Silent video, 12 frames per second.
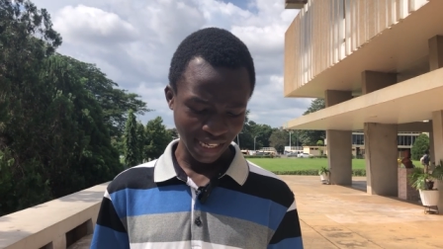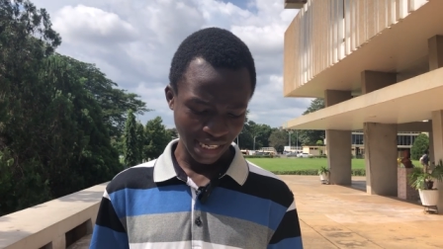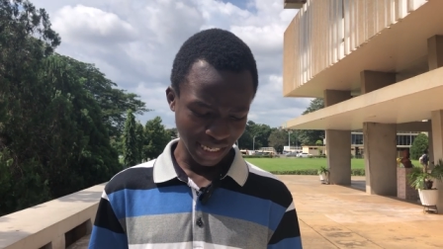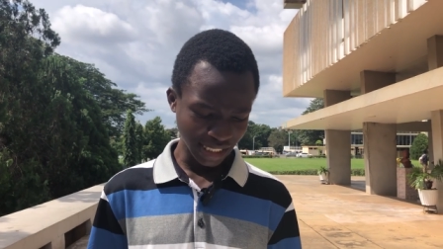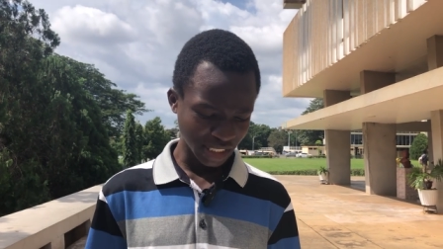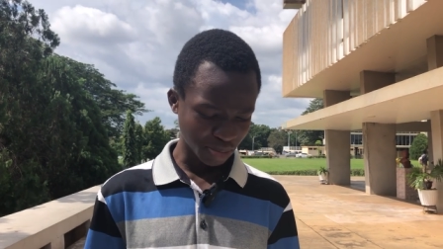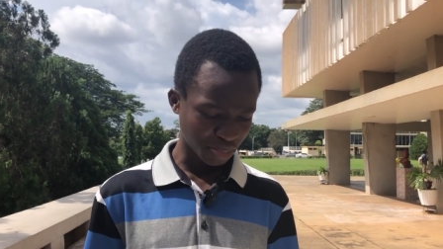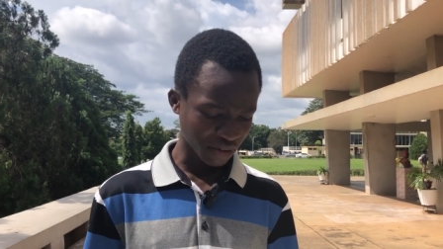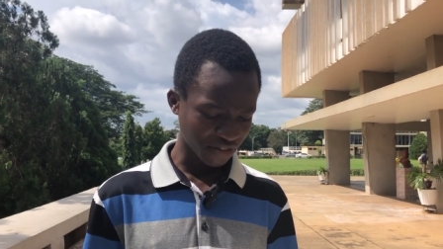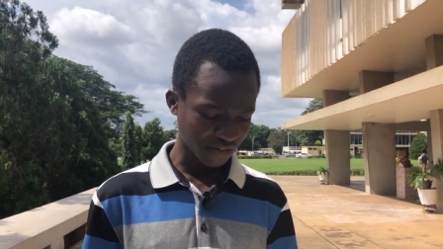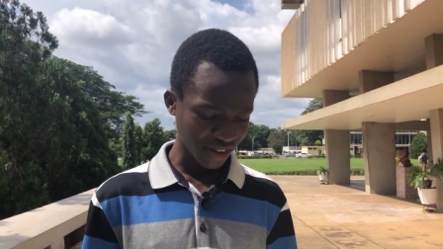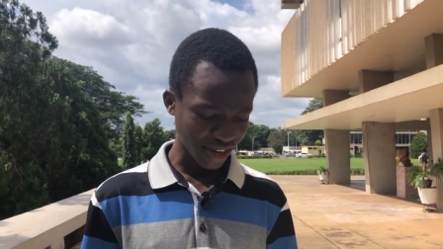least
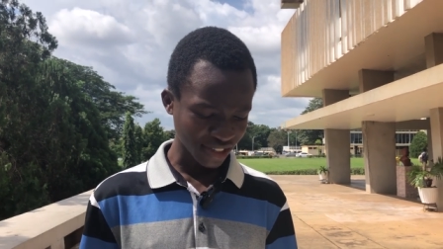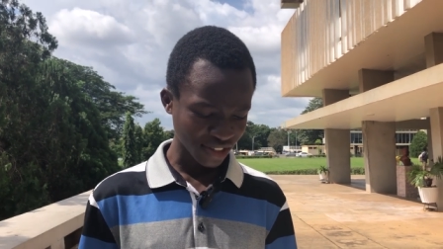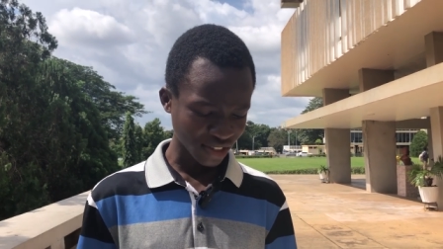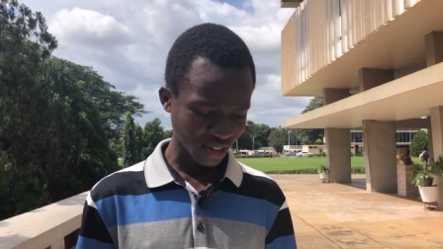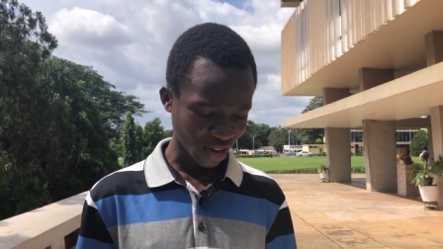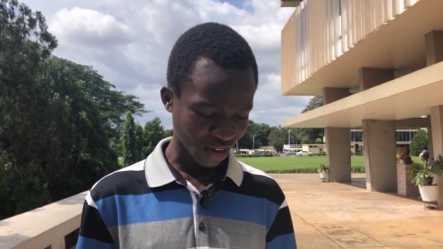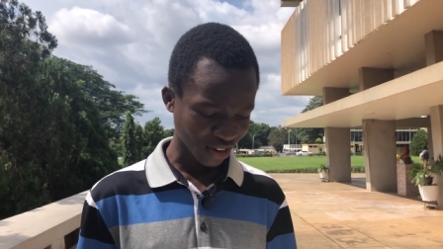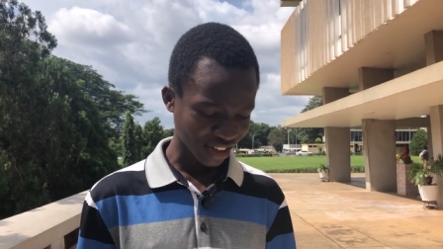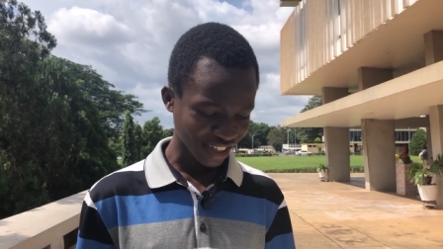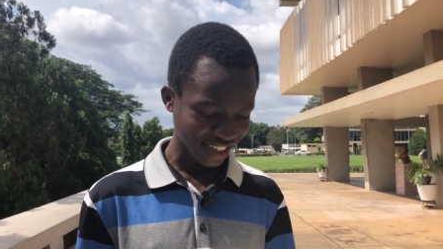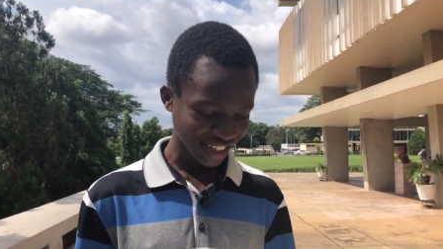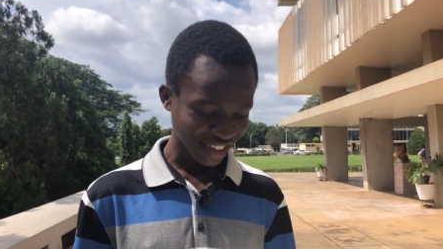preferred
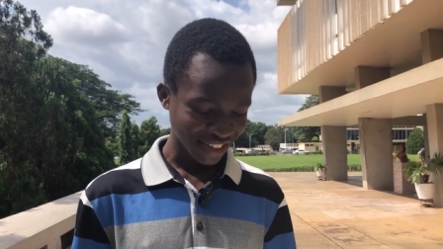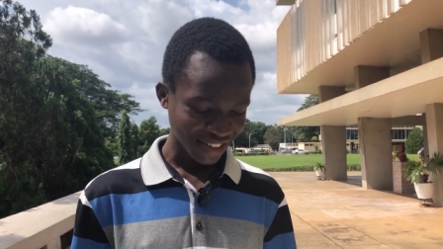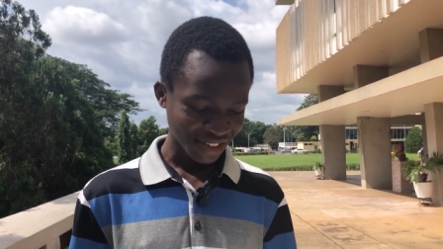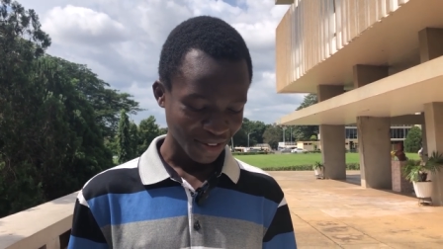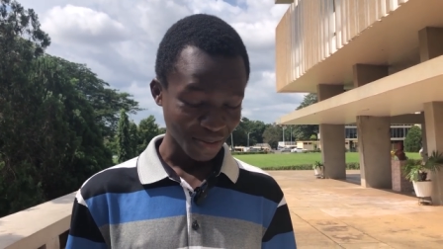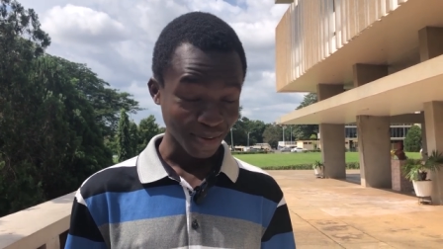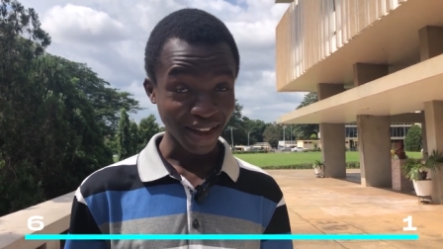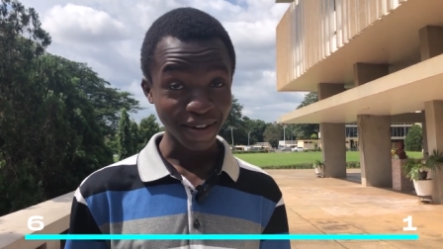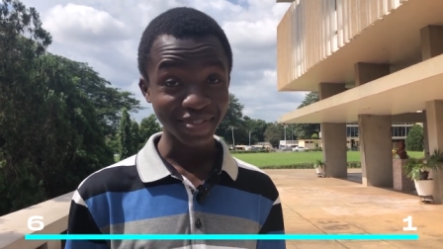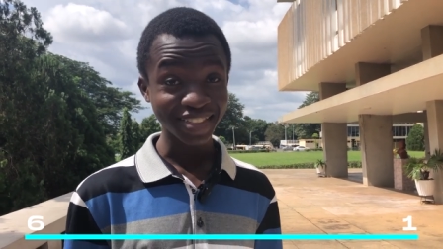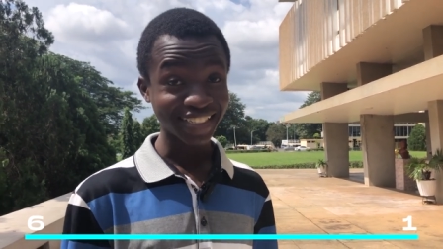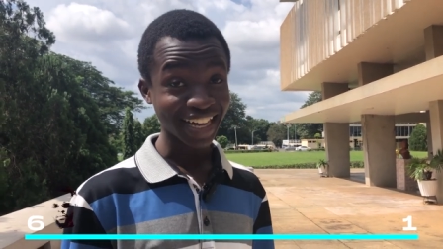song, we
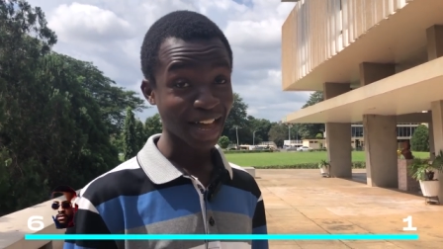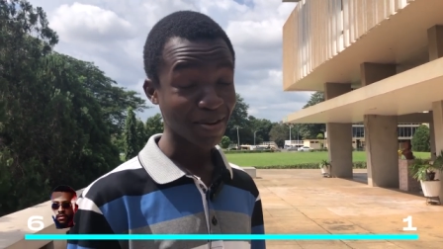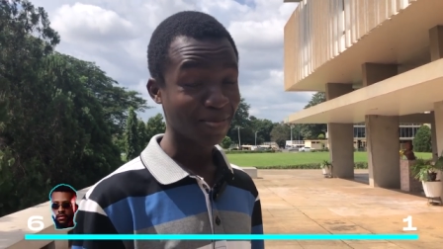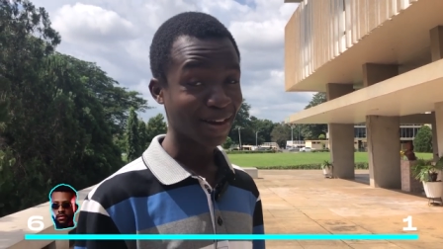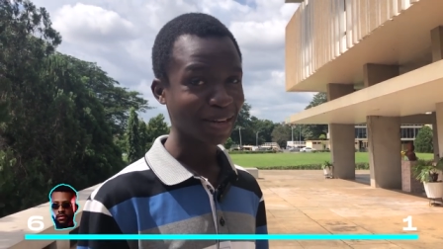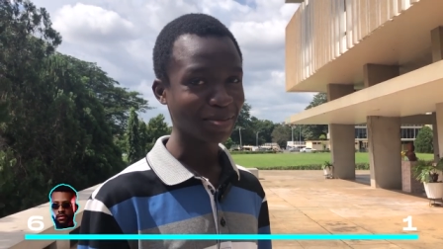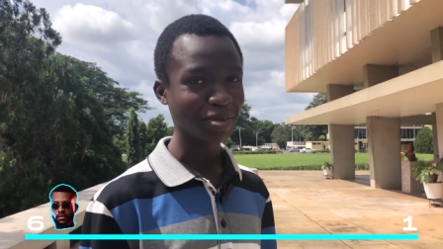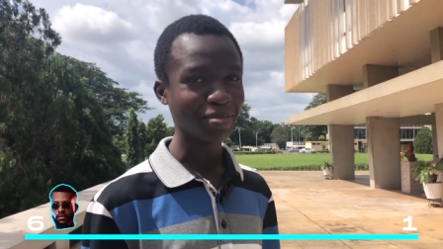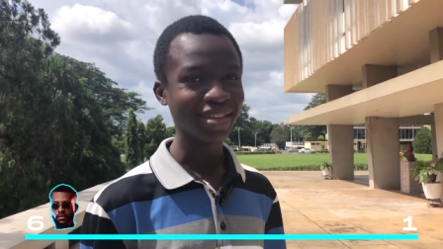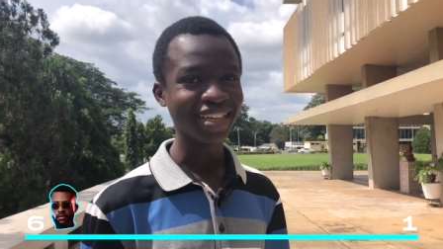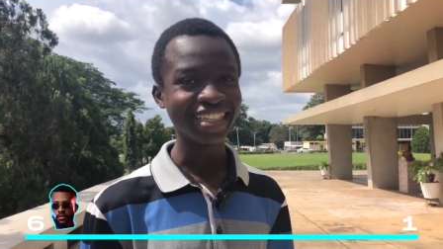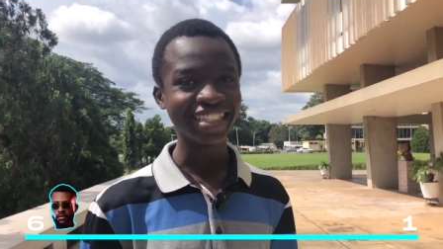have Desire by
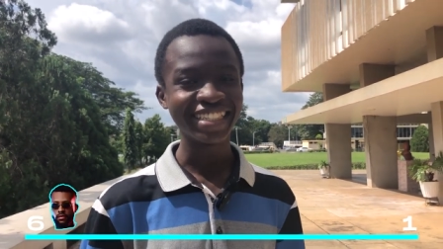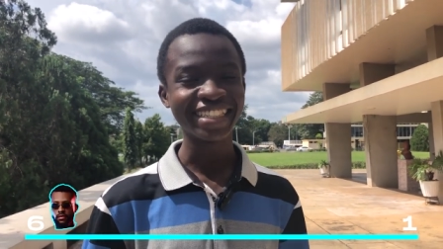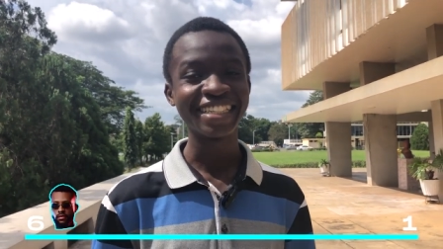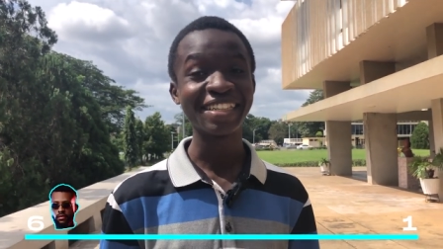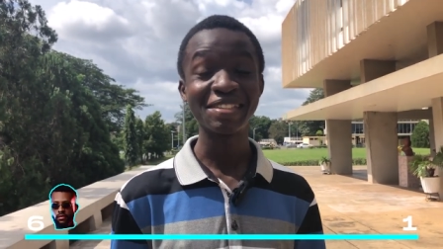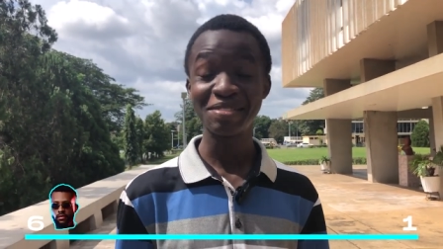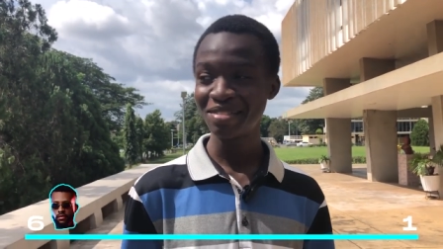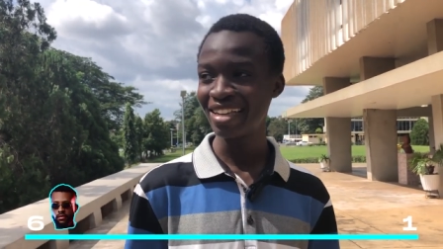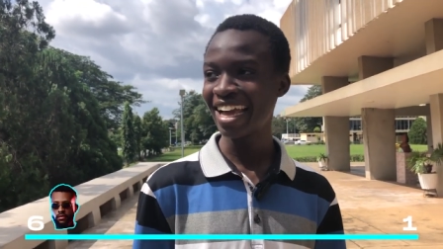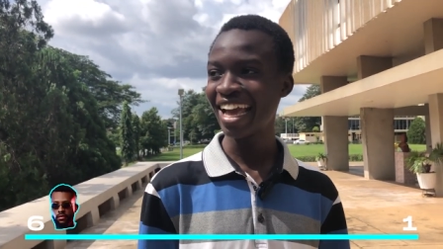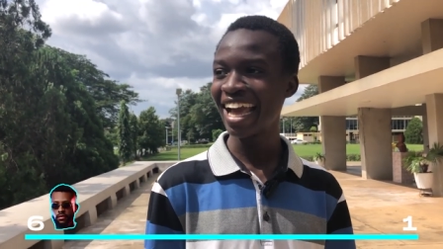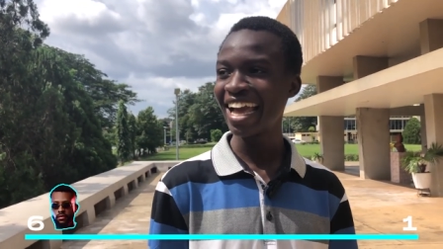Limoblaze.
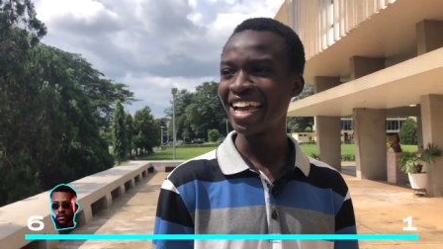Yeah.